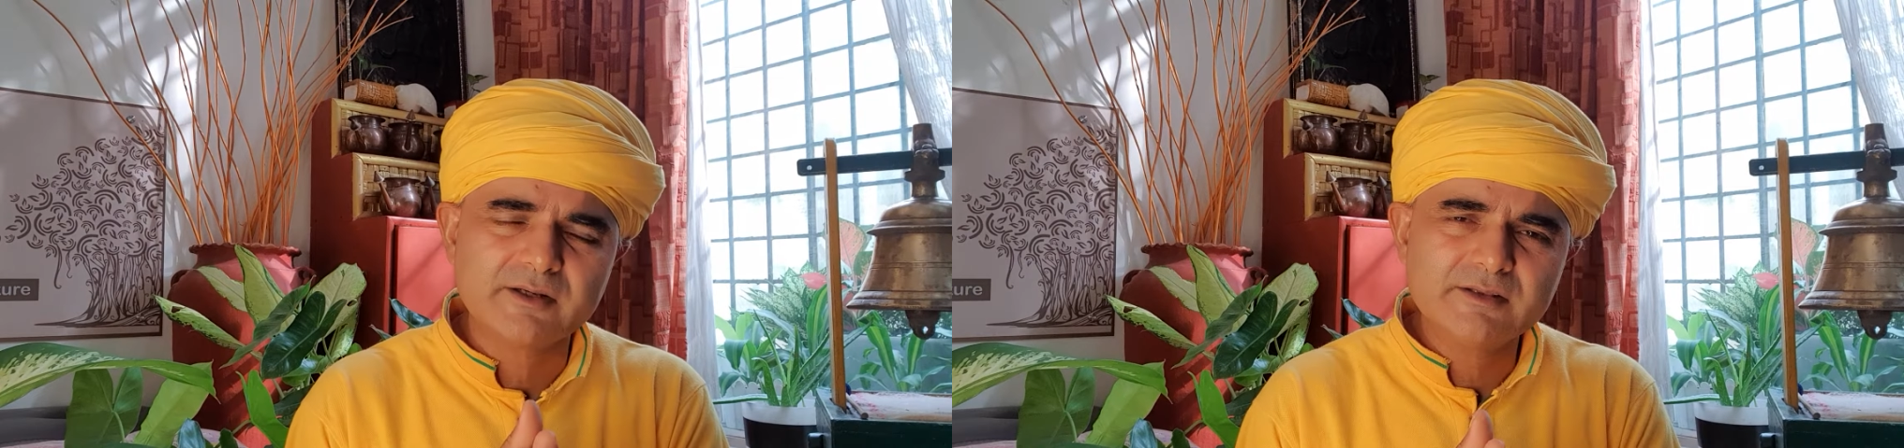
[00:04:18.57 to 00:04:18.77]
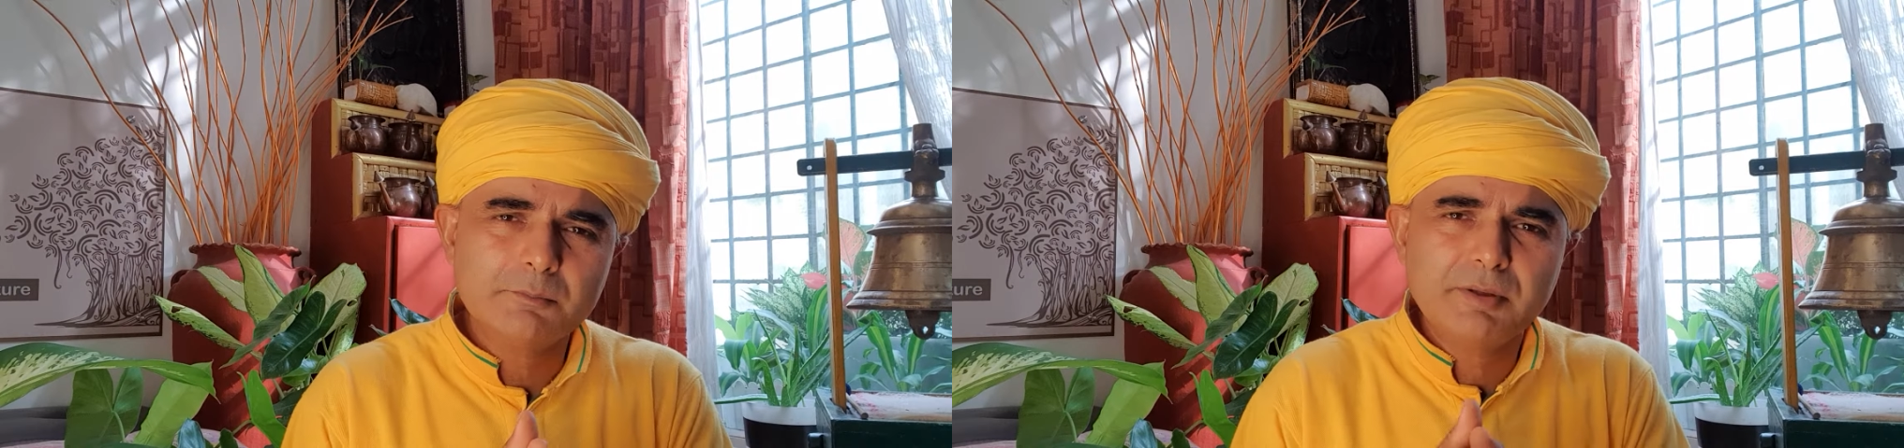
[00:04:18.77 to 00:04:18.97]

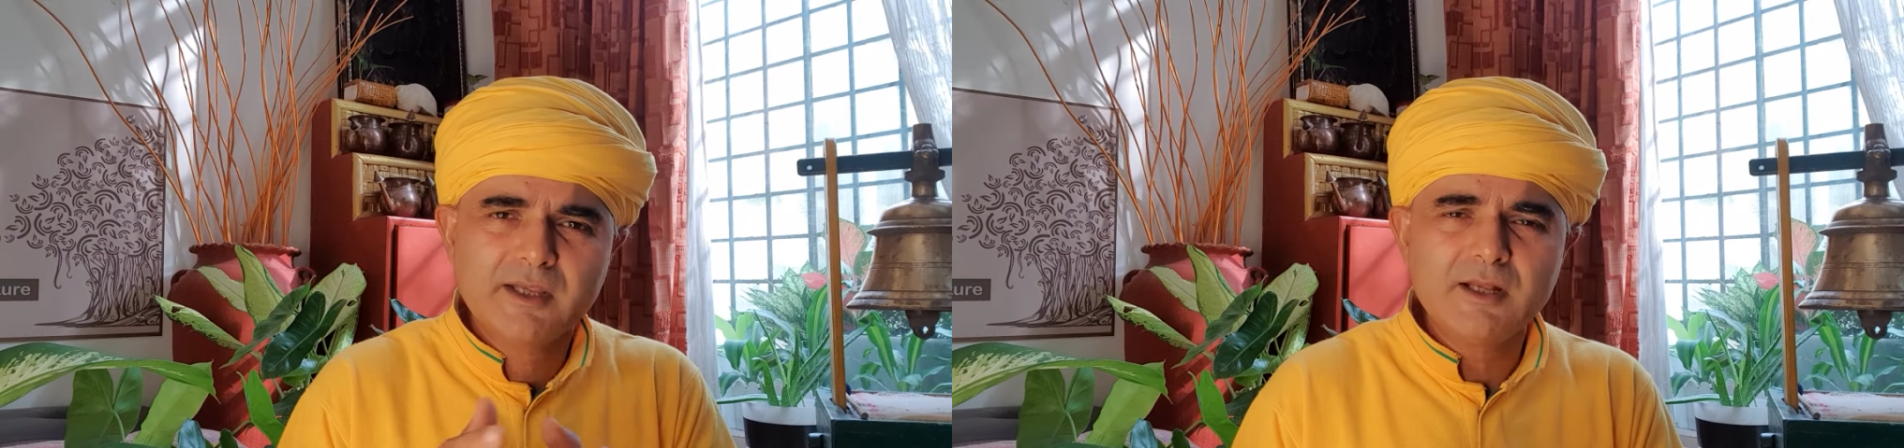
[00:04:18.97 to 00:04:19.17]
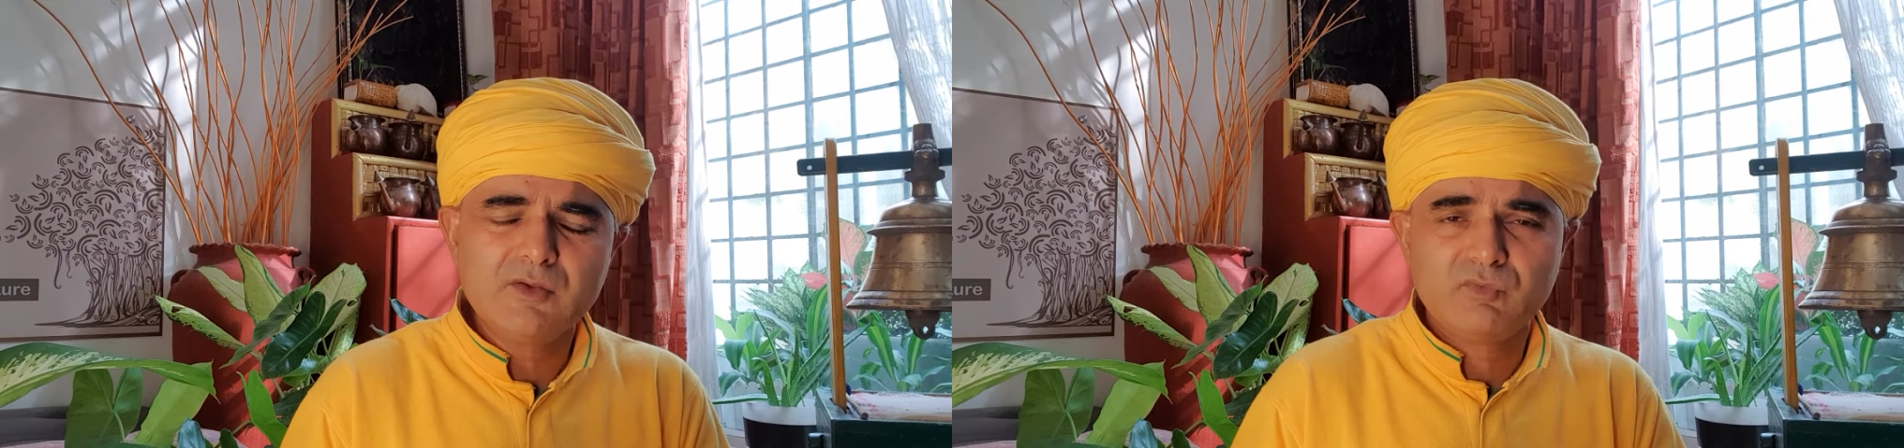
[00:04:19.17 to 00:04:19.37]
In the
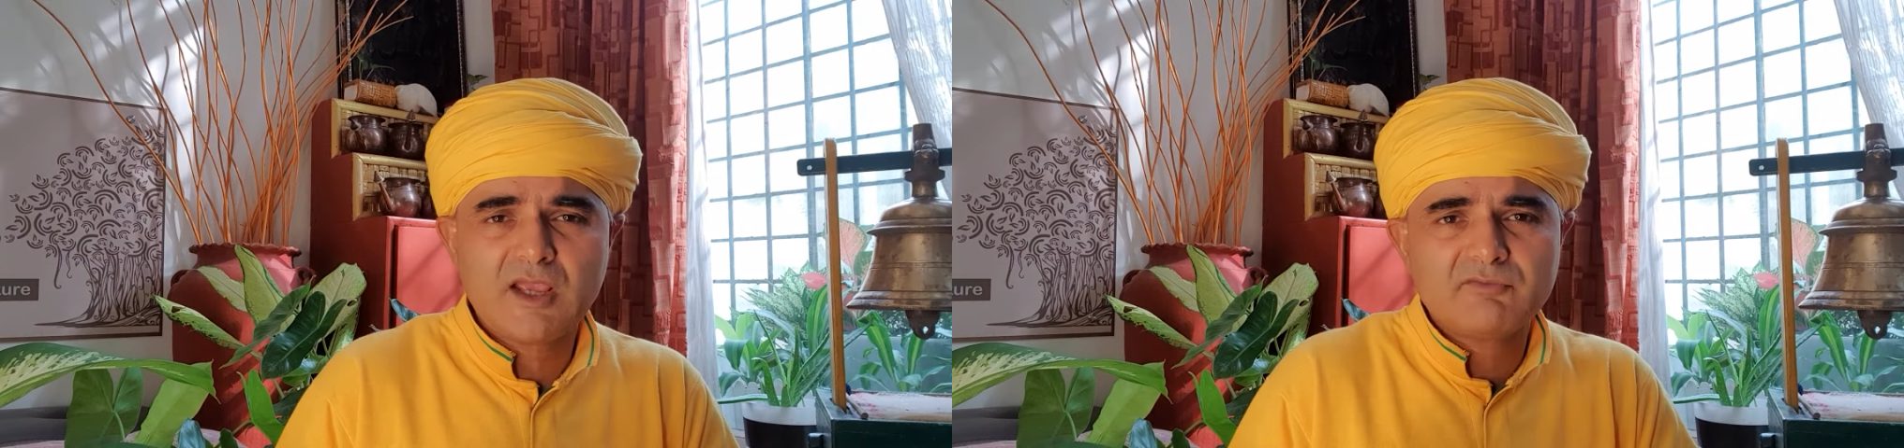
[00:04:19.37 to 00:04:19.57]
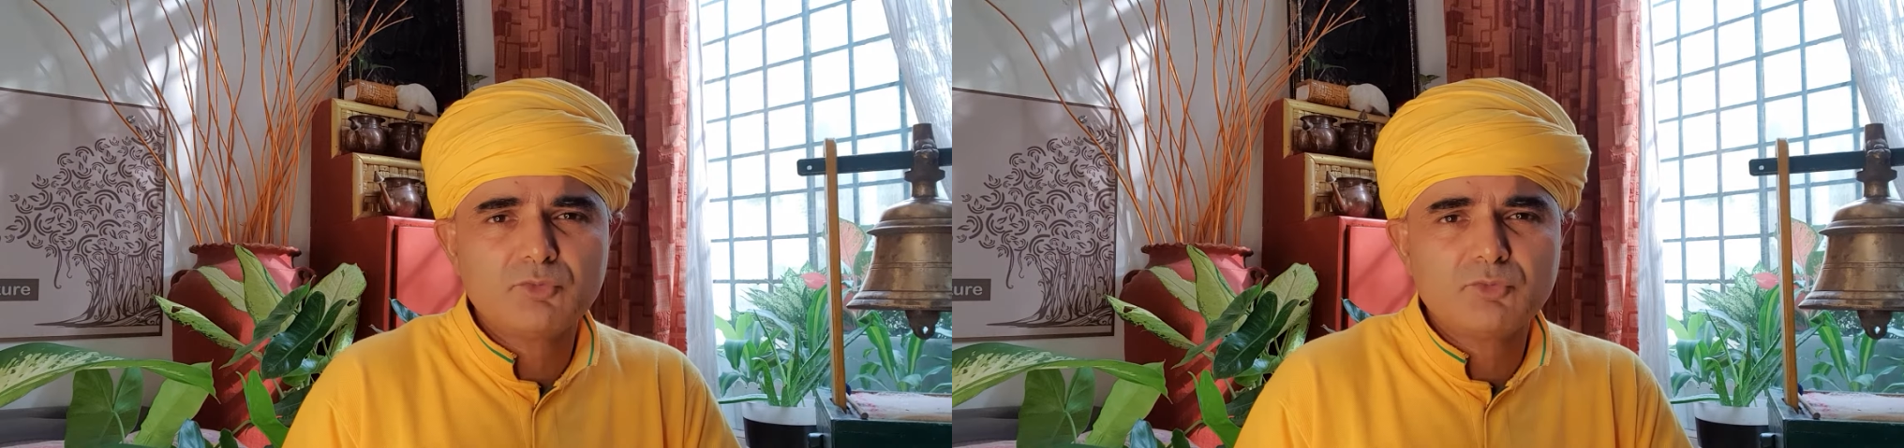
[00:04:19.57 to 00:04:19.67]
beginning, we have